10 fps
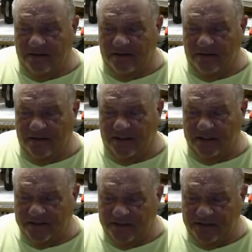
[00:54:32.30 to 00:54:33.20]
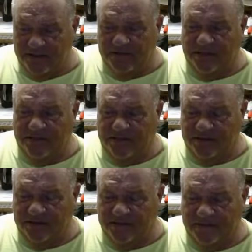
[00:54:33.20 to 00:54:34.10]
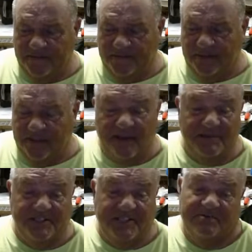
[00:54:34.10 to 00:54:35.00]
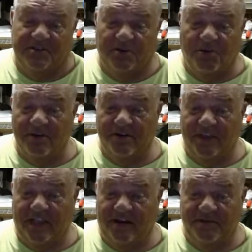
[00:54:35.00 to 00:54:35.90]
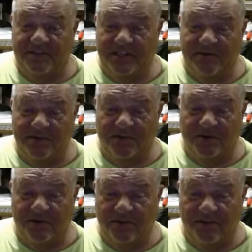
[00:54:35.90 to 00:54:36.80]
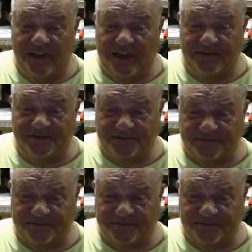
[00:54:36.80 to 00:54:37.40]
Yeah, that's good, man. Yeah, I've been tempted to order that. I was tempted to order that.